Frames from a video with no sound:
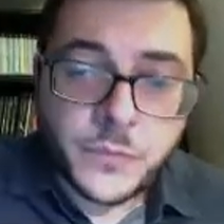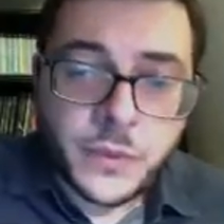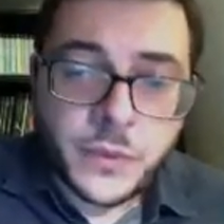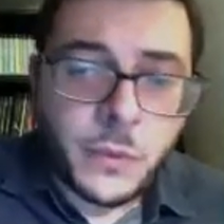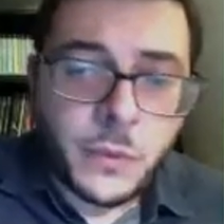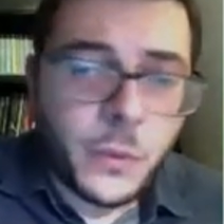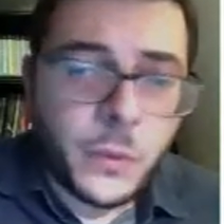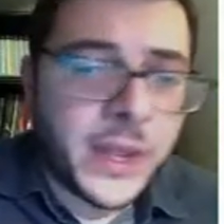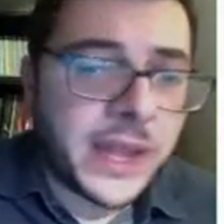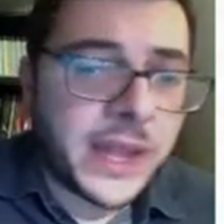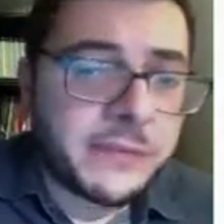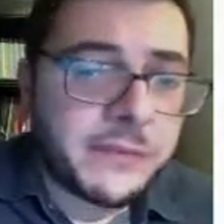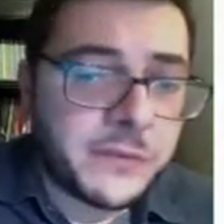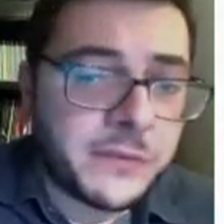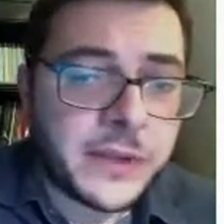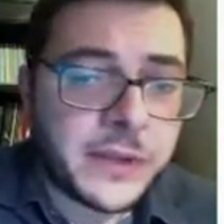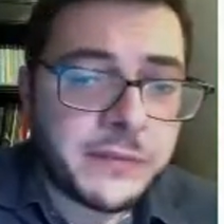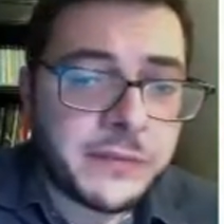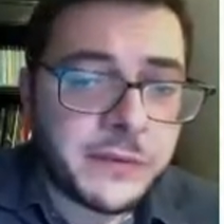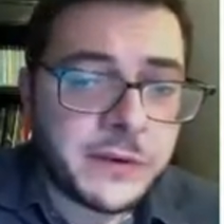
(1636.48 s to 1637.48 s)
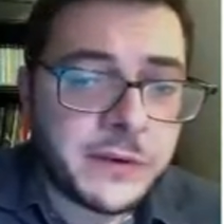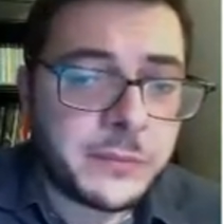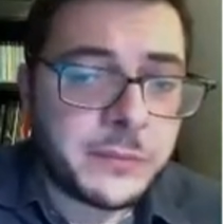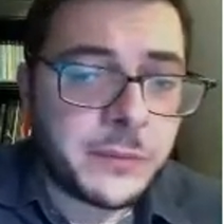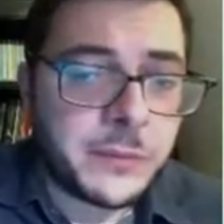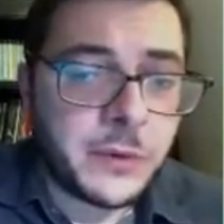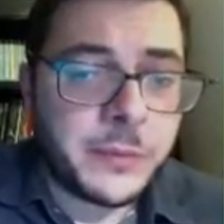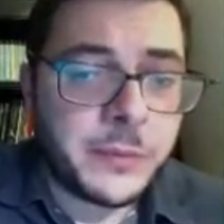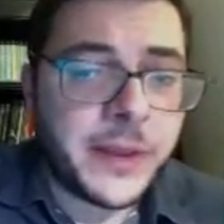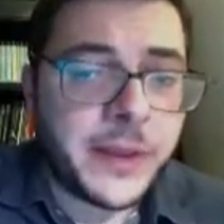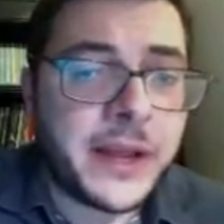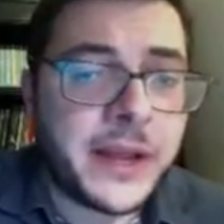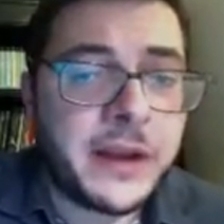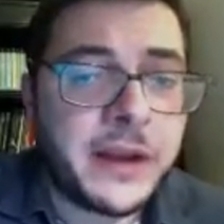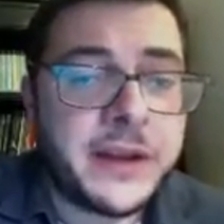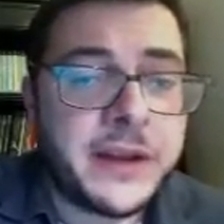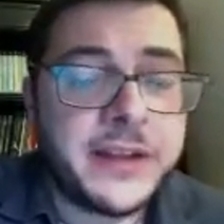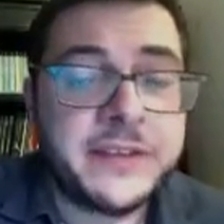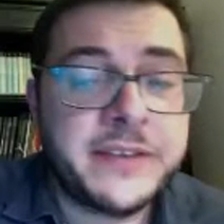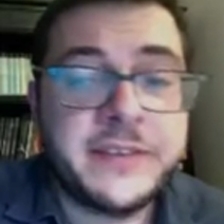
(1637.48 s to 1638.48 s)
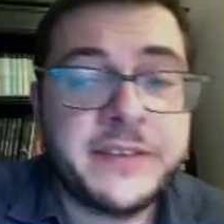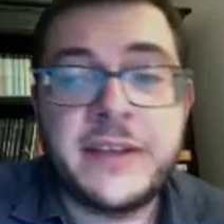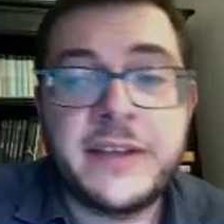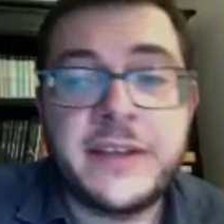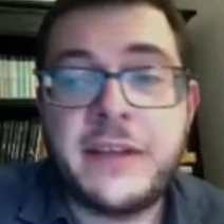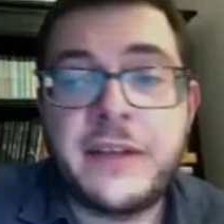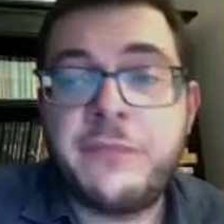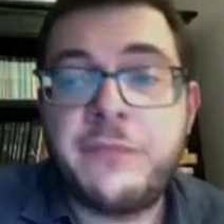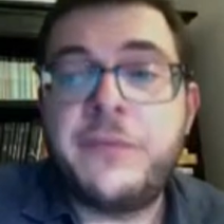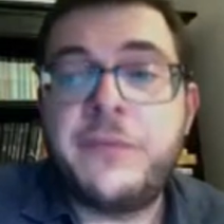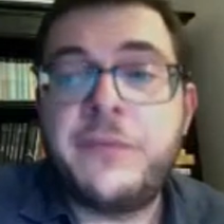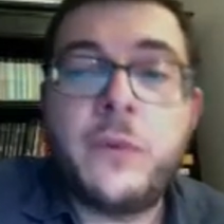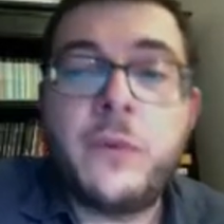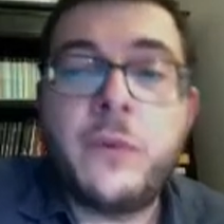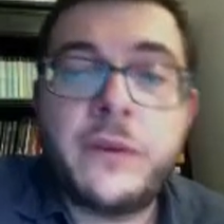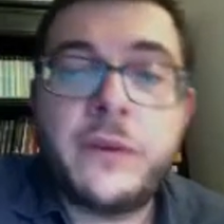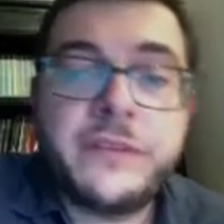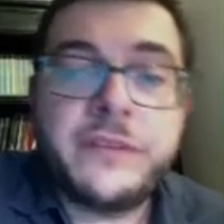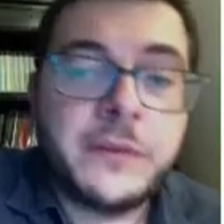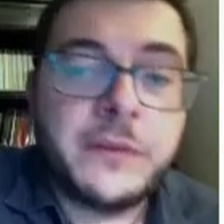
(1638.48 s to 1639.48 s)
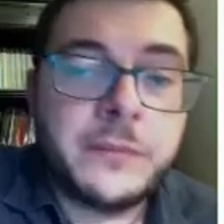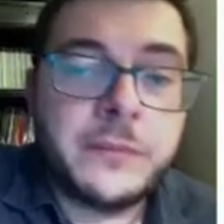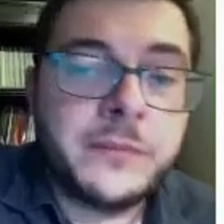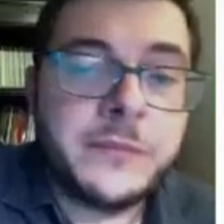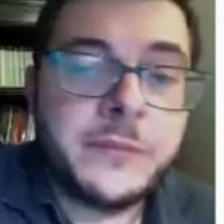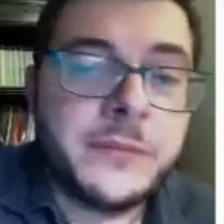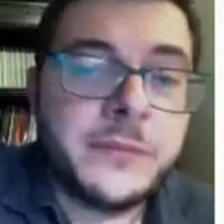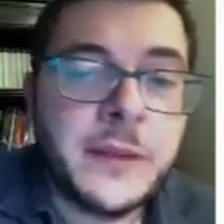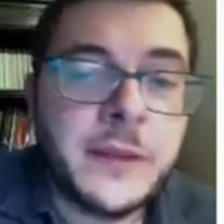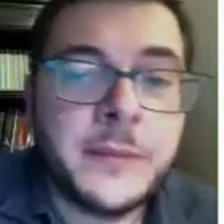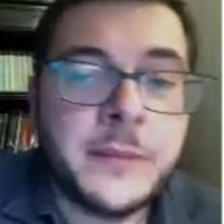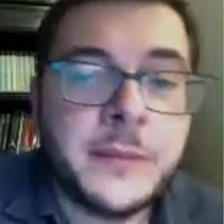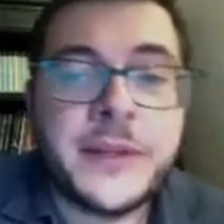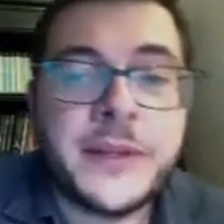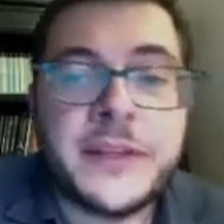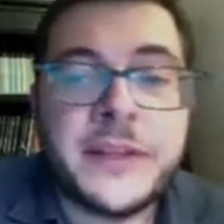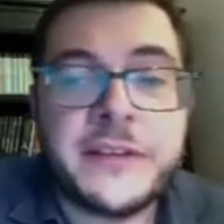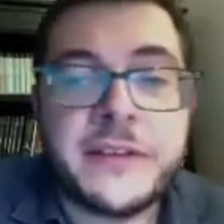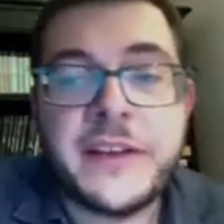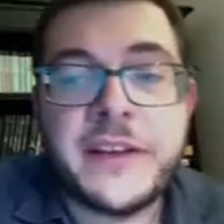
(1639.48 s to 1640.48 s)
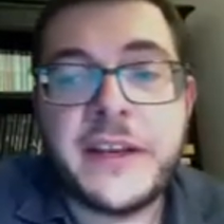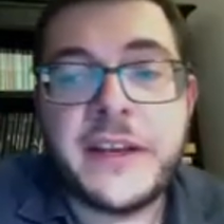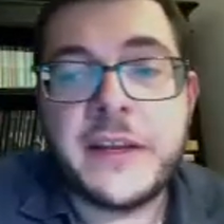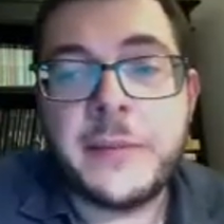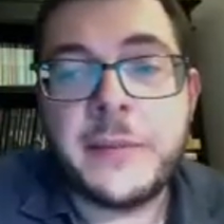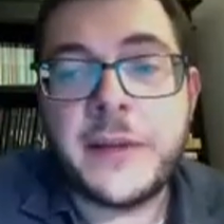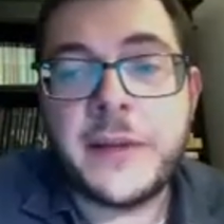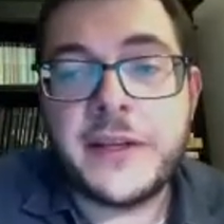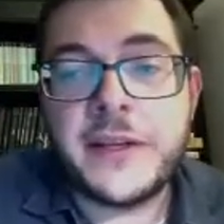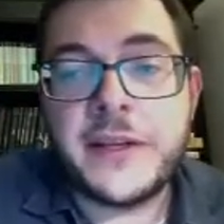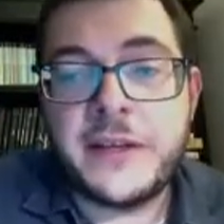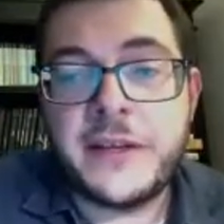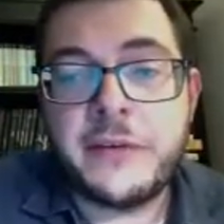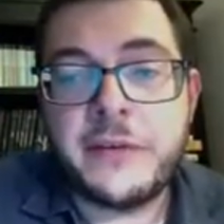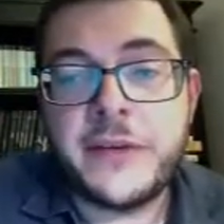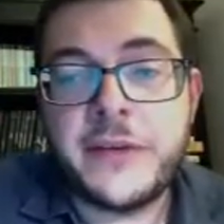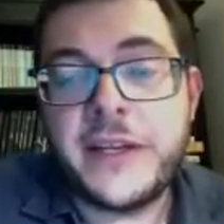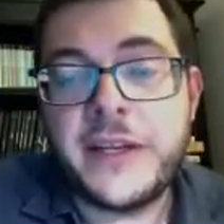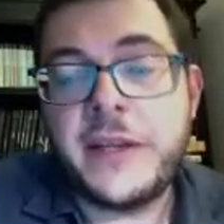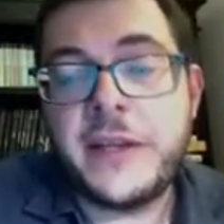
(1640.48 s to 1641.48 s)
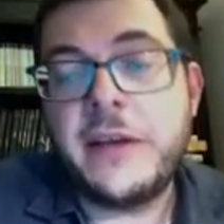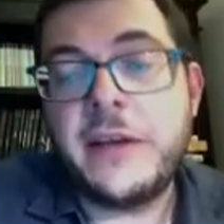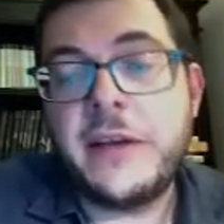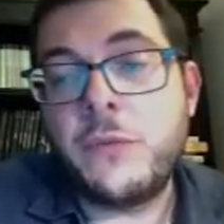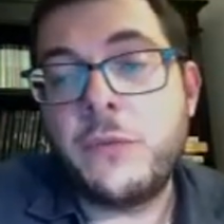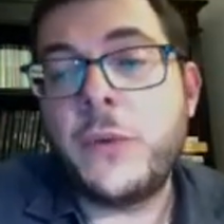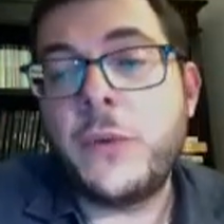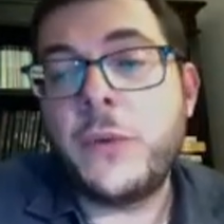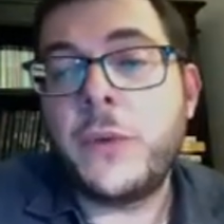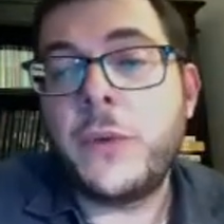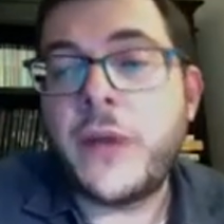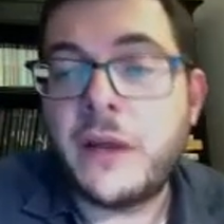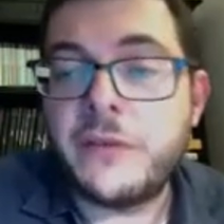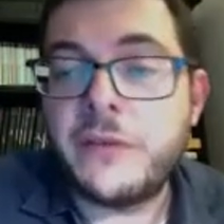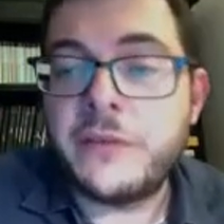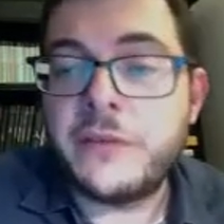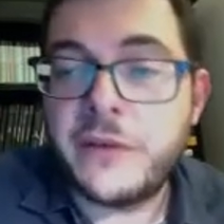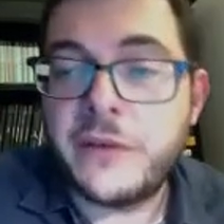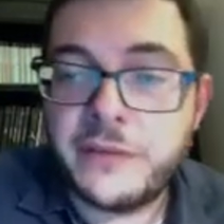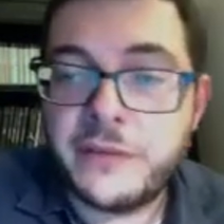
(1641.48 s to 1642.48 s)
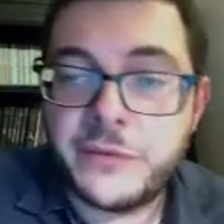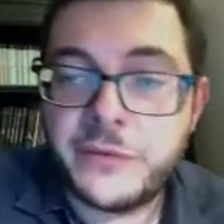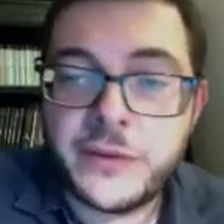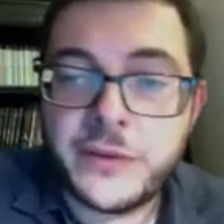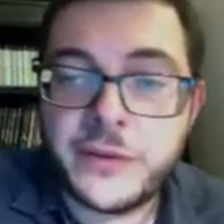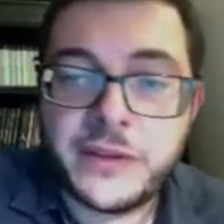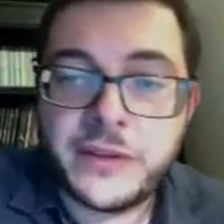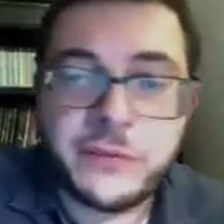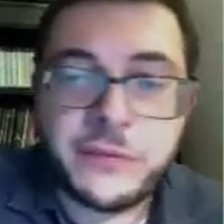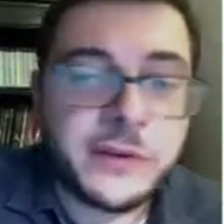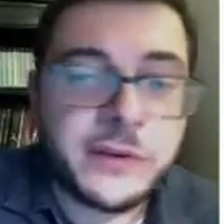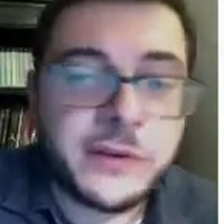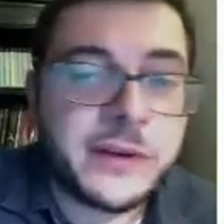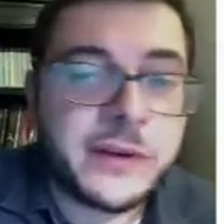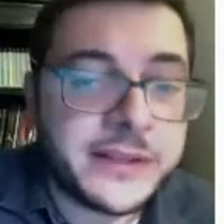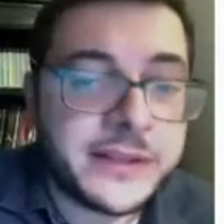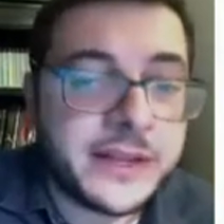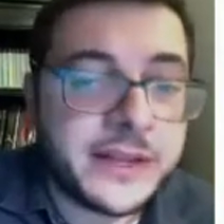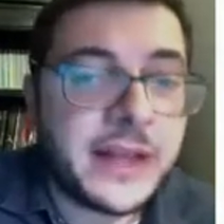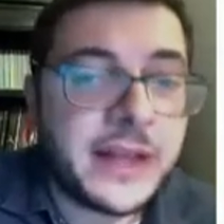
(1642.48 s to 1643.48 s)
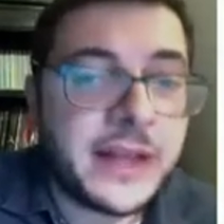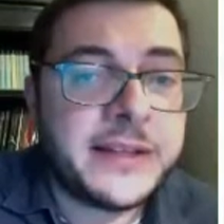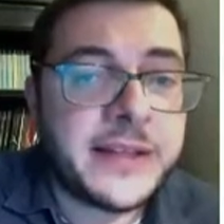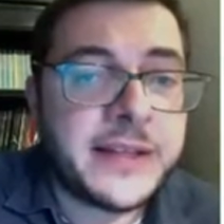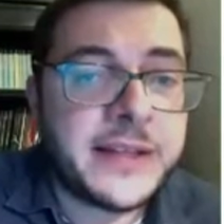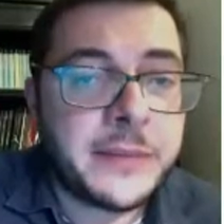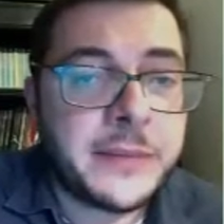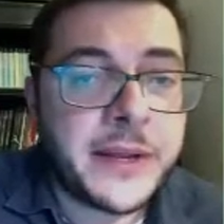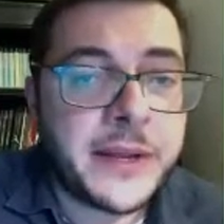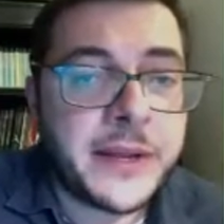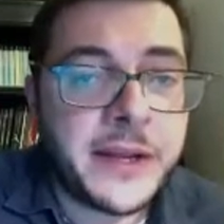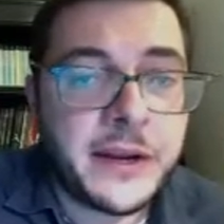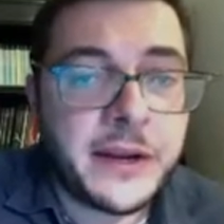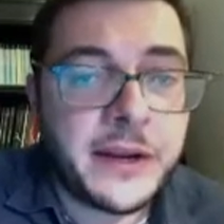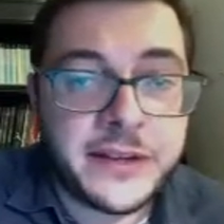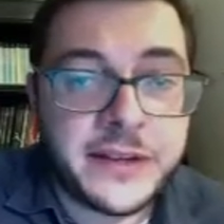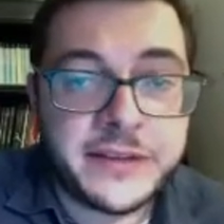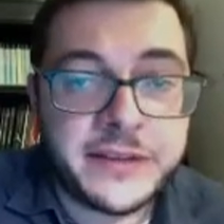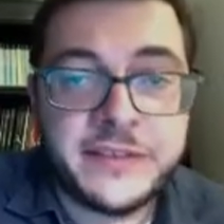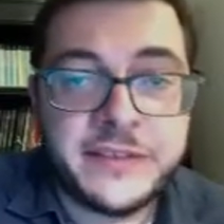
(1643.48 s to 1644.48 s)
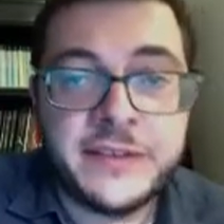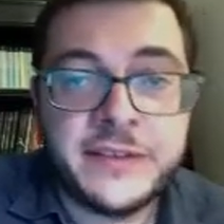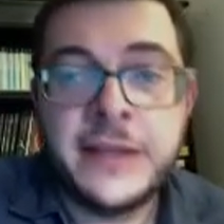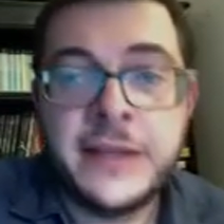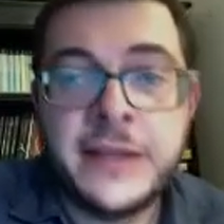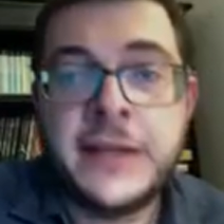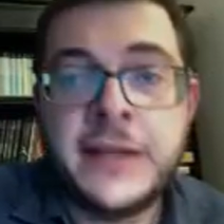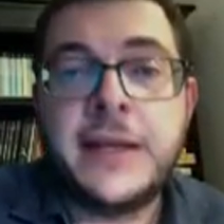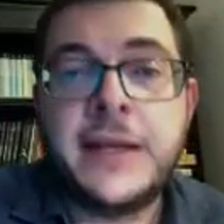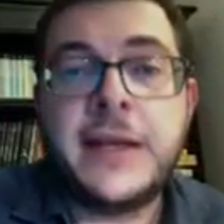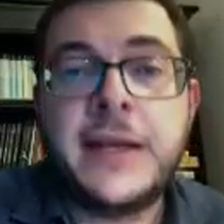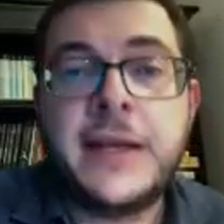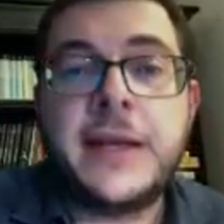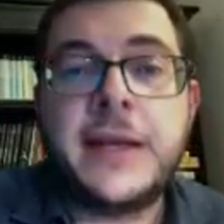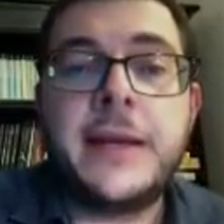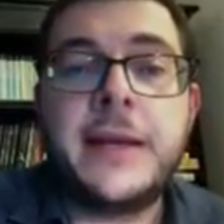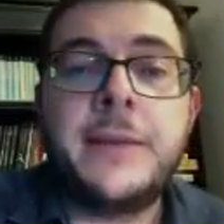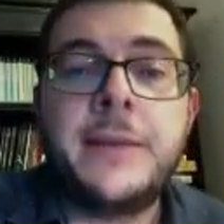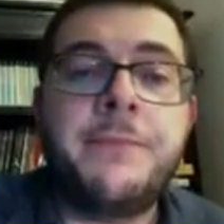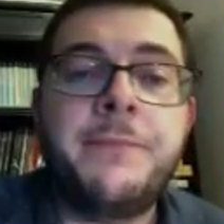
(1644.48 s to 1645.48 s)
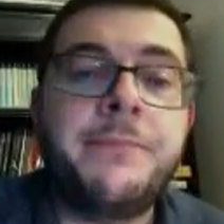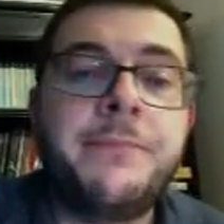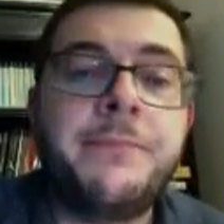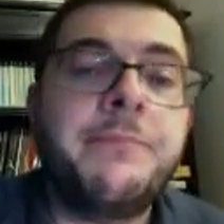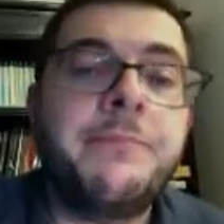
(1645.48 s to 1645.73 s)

we had to give her probiotics. If there was some pathogenic bacteria here, we would also have to give her anti antibiotics. Um,